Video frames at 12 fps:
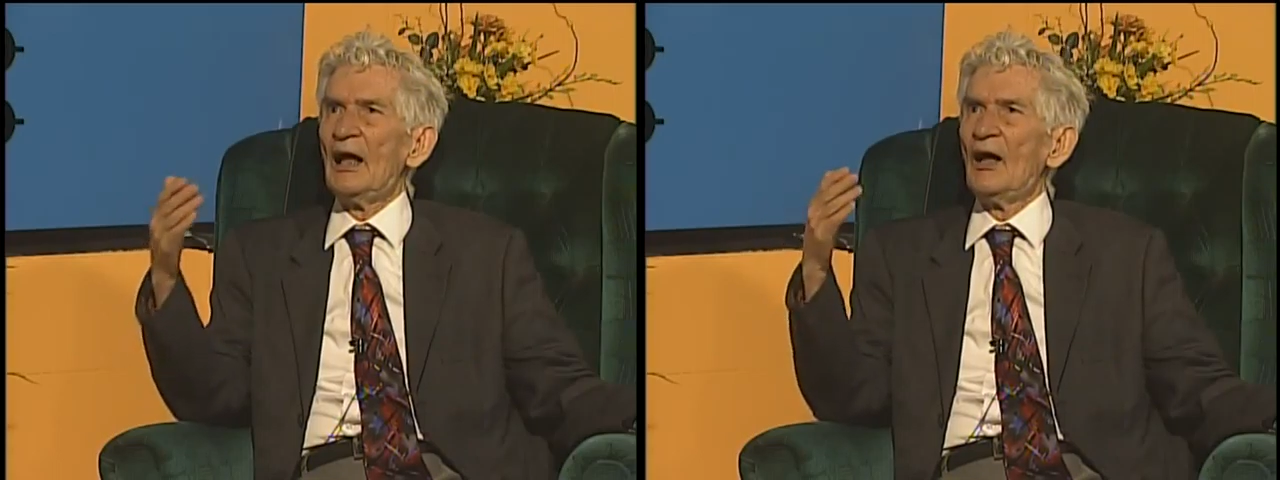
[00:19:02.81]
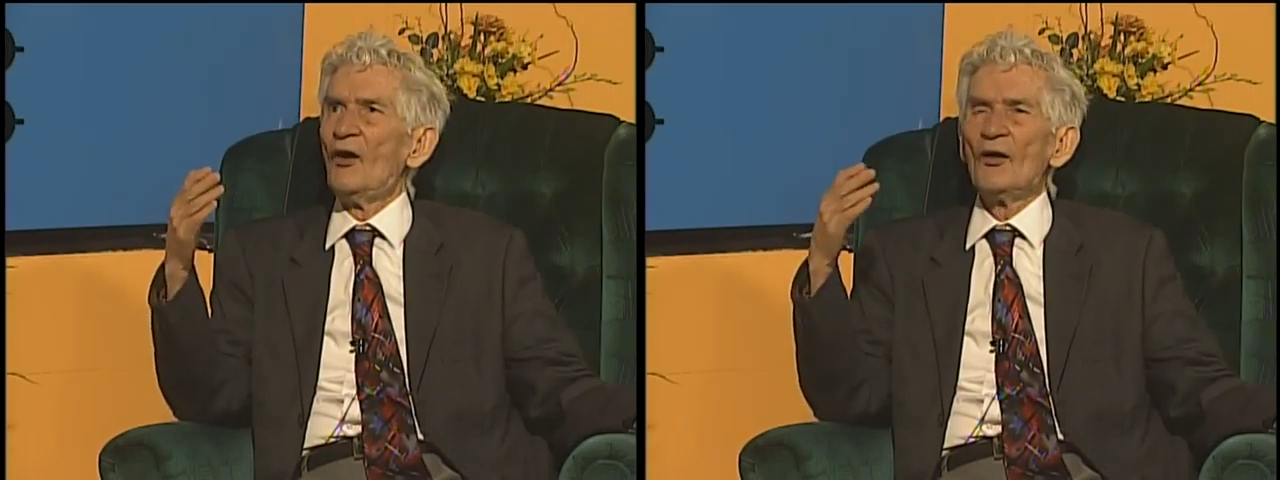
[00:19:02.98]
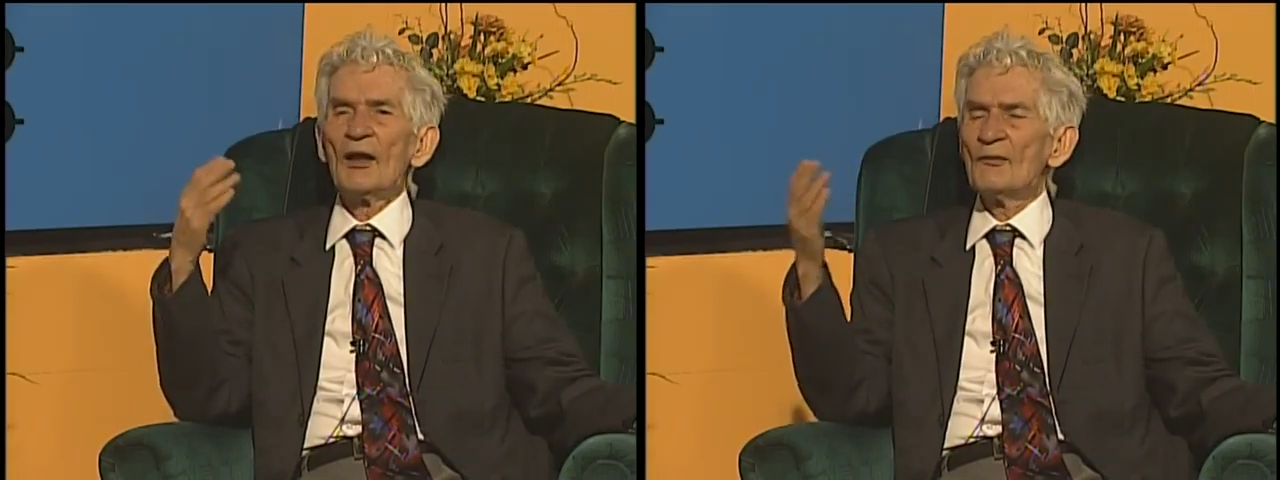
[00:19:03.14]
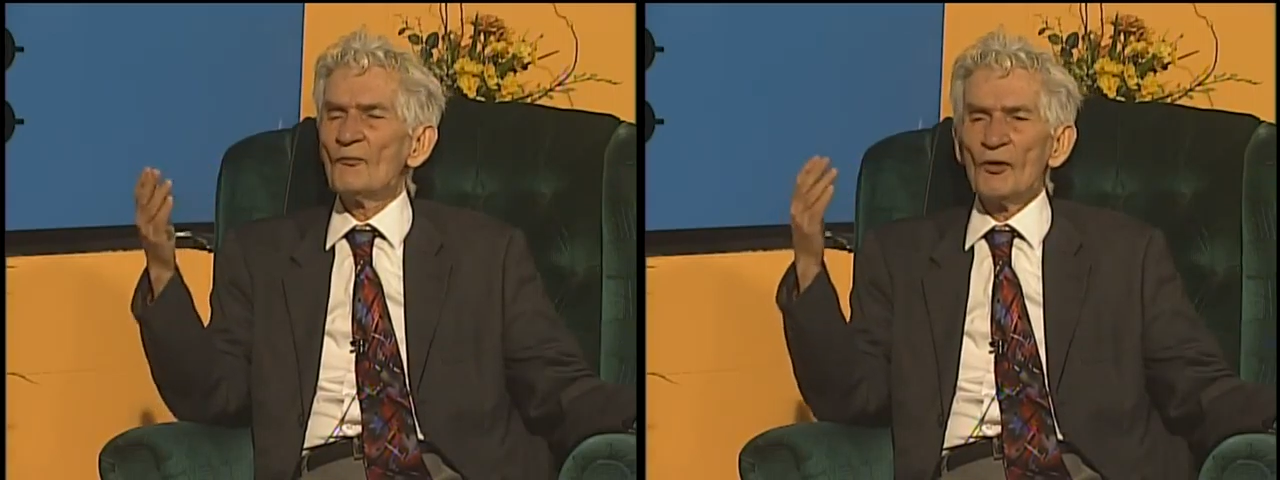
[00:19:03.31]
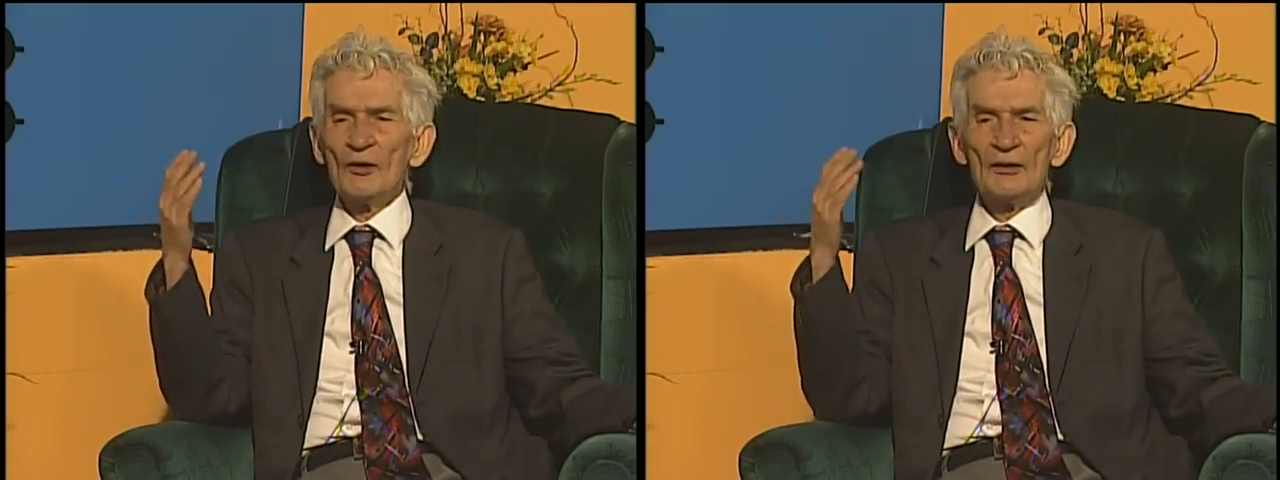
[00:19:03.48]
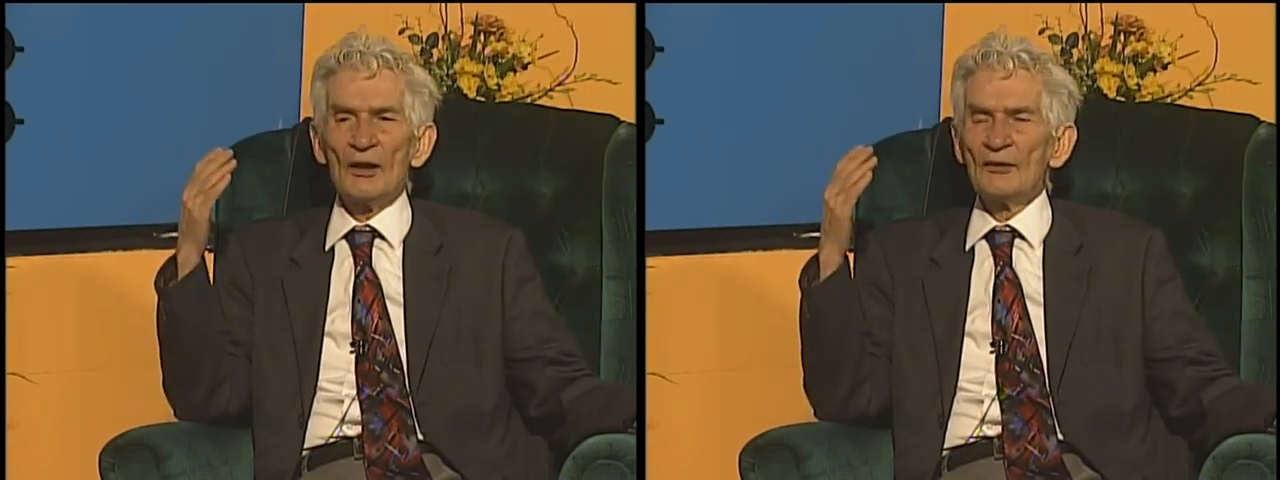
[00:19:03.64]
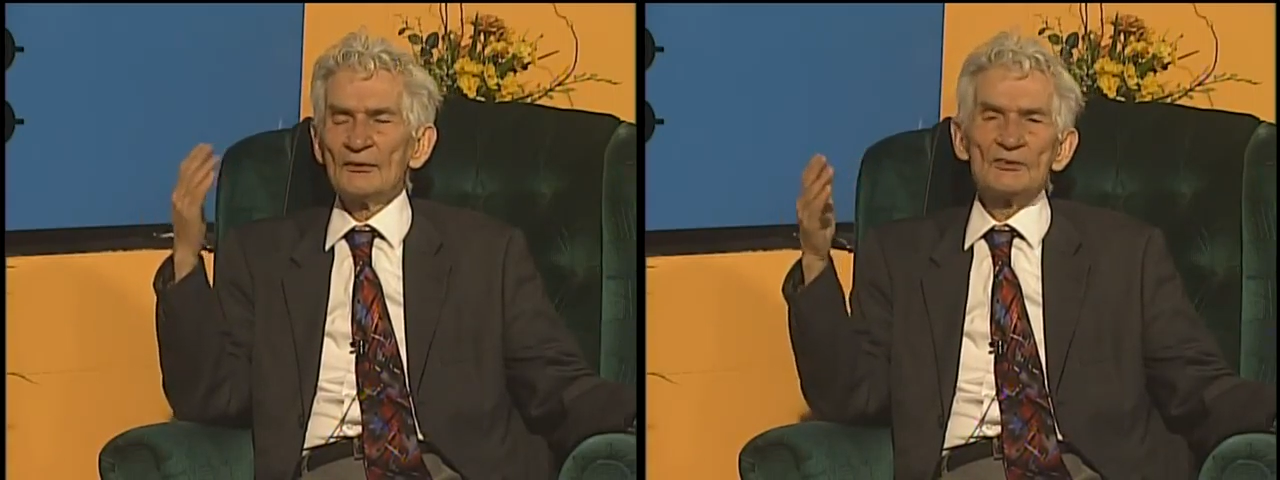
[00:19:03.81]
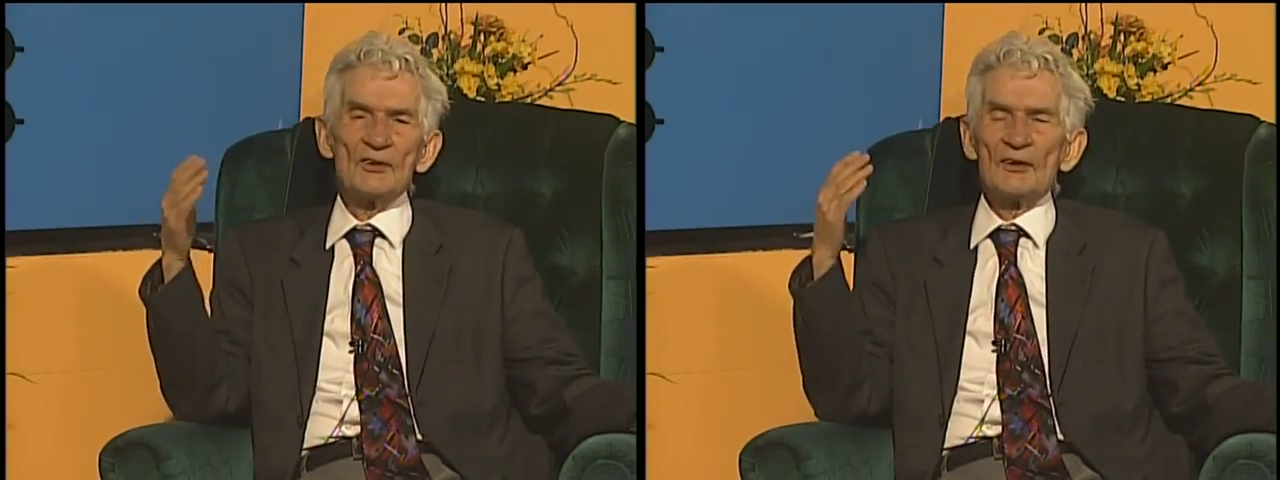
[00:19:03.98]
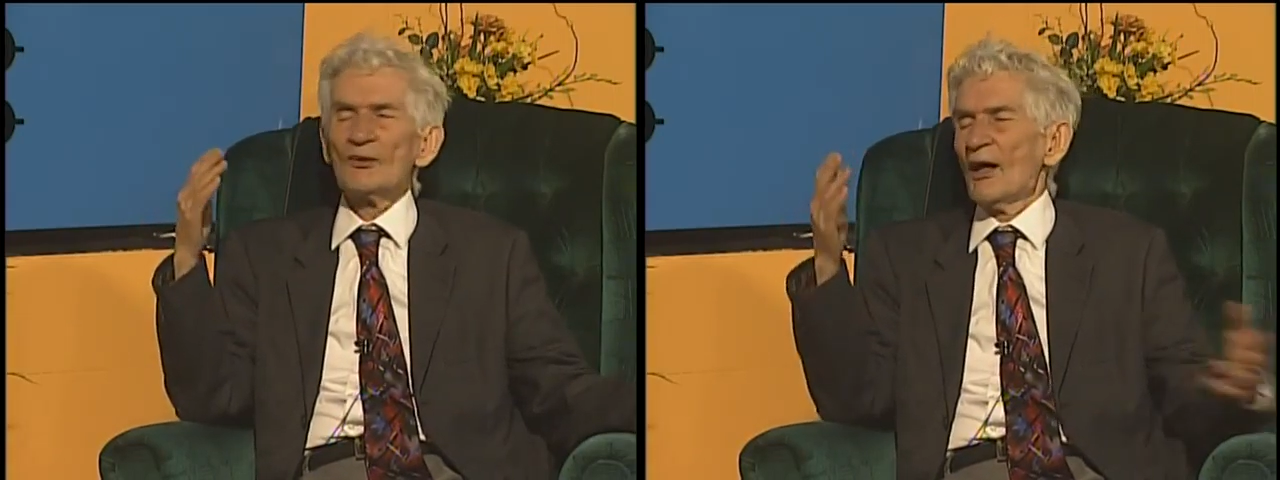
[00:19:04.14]
I want,
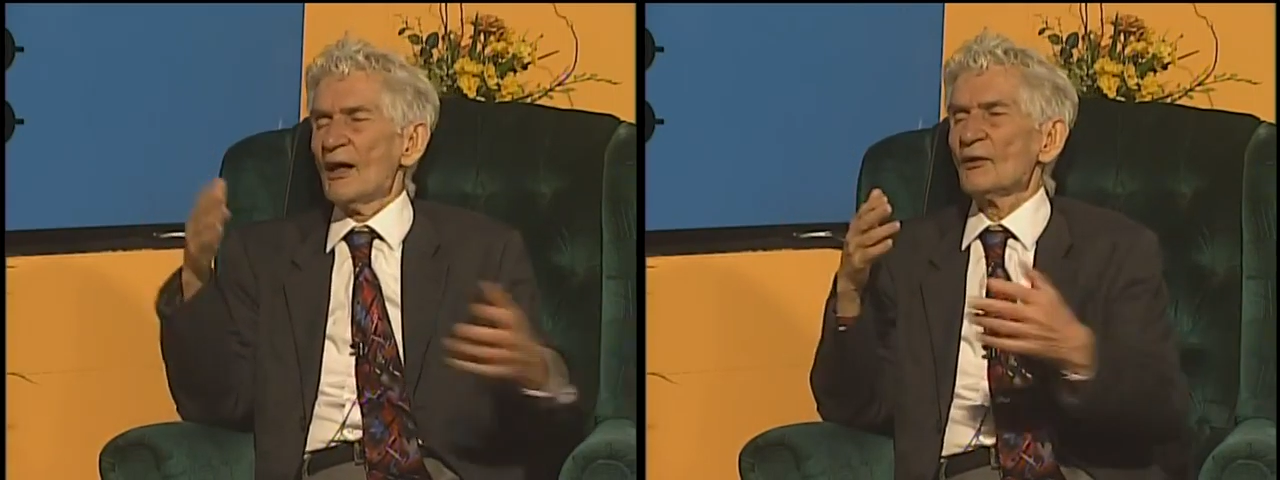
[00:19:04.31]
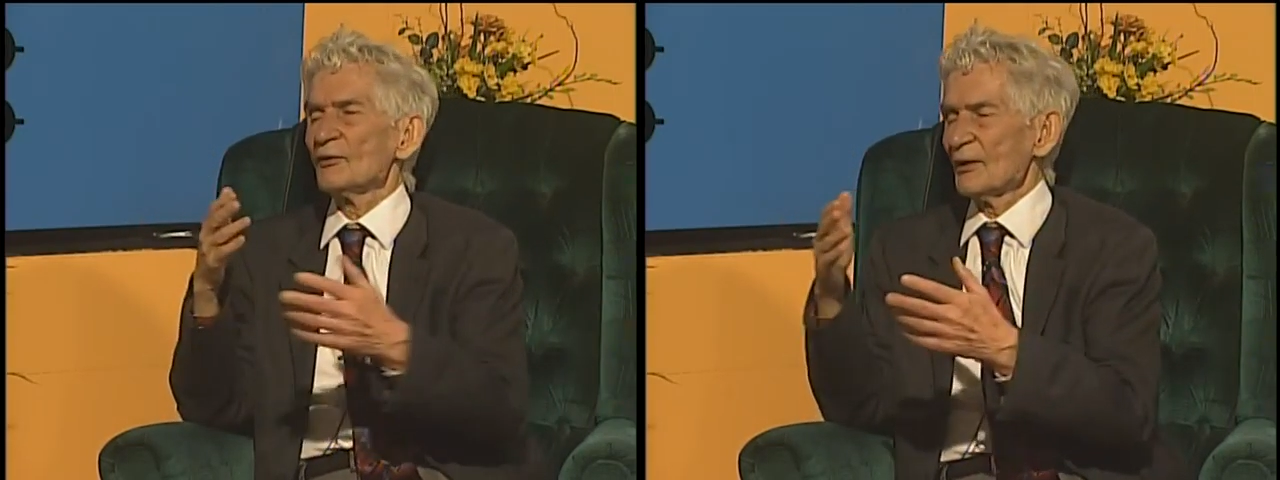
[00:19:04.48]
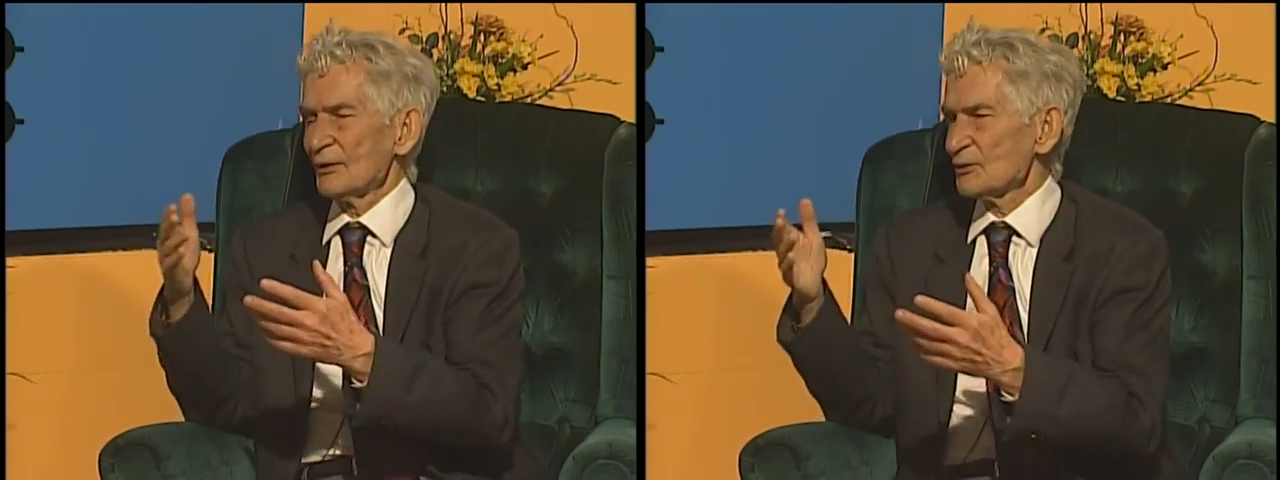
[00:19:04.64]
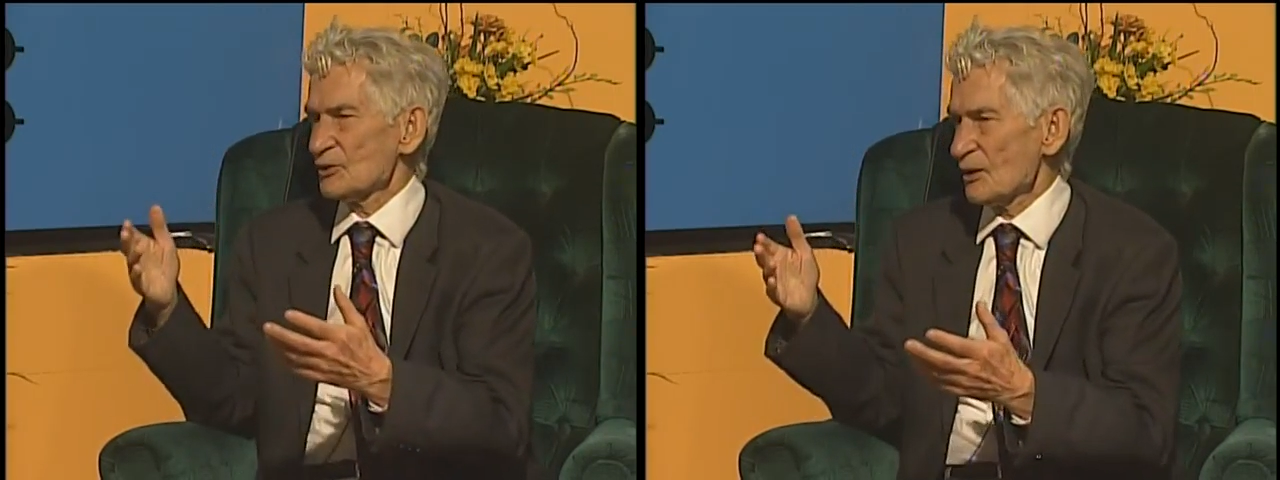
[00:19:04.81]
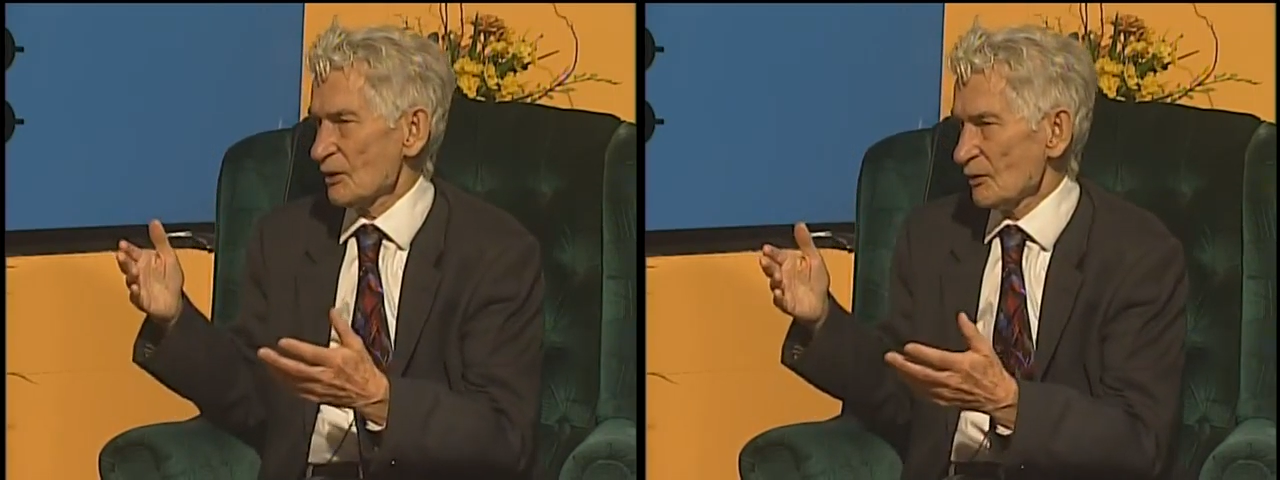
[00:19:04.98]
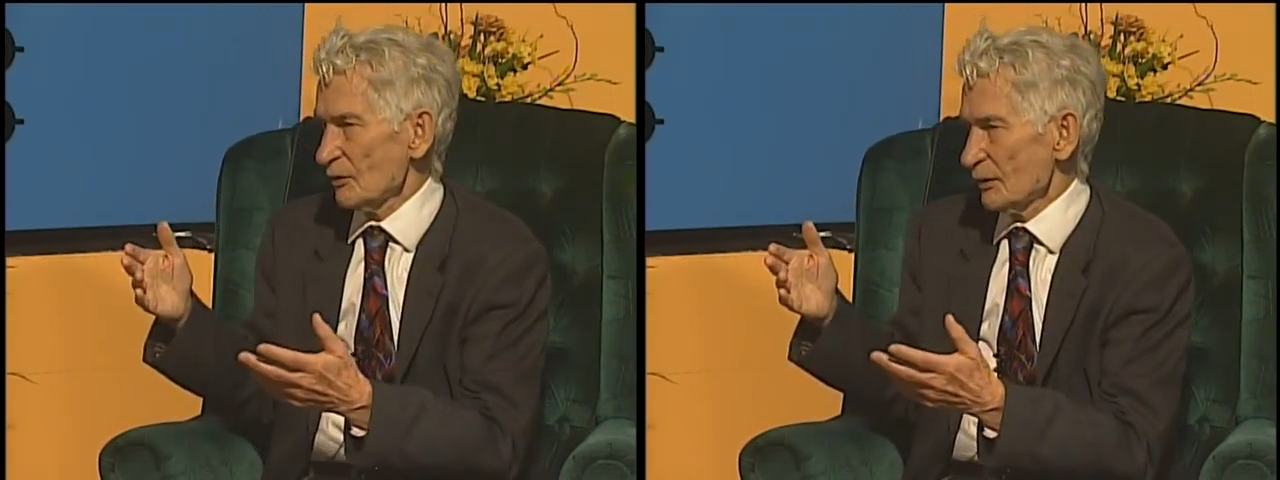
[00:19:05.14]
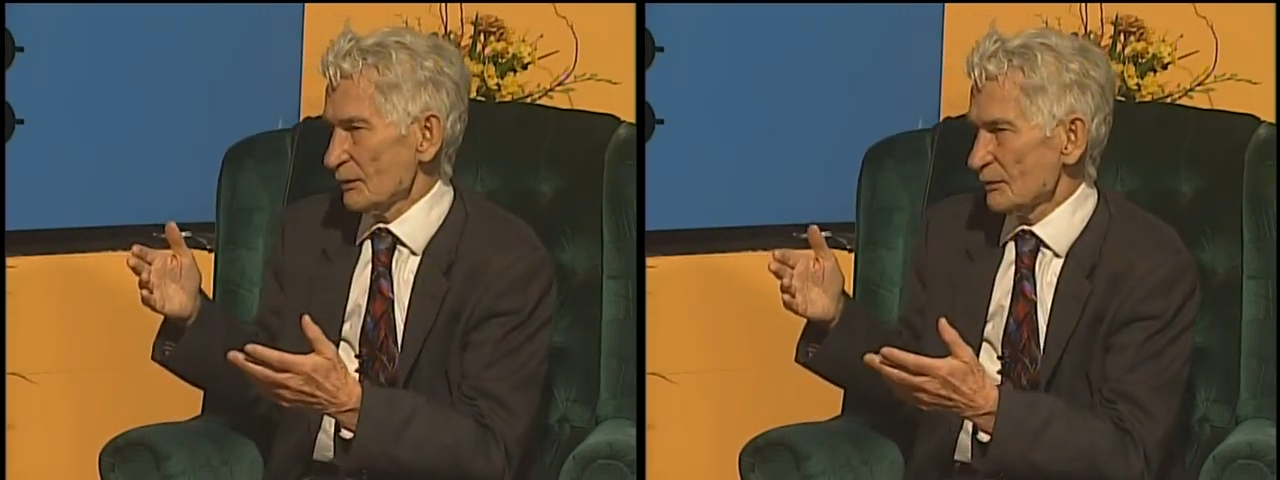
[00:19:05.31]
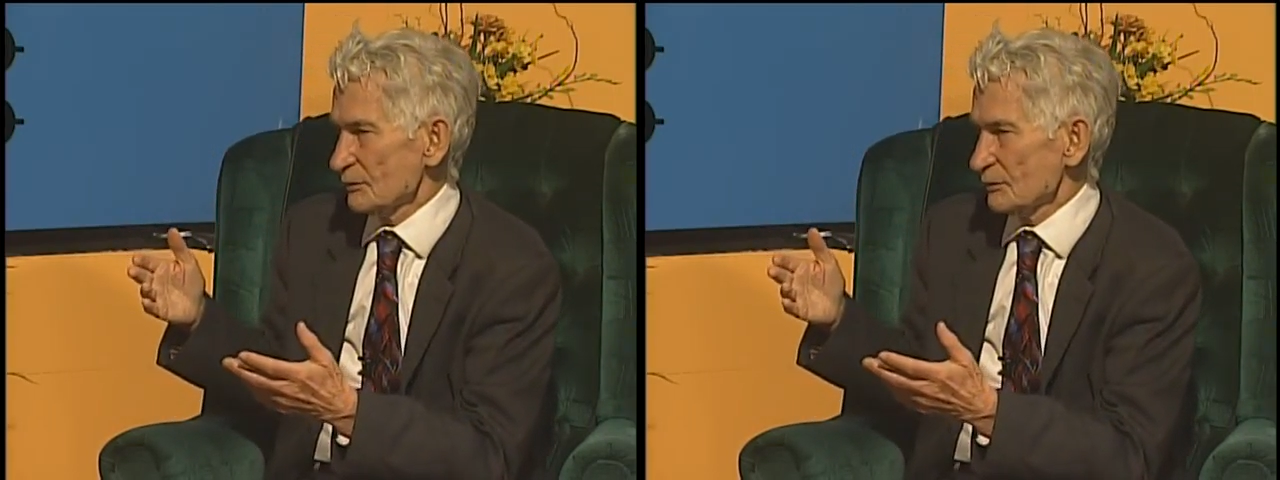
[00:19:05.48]
I don't understand all that.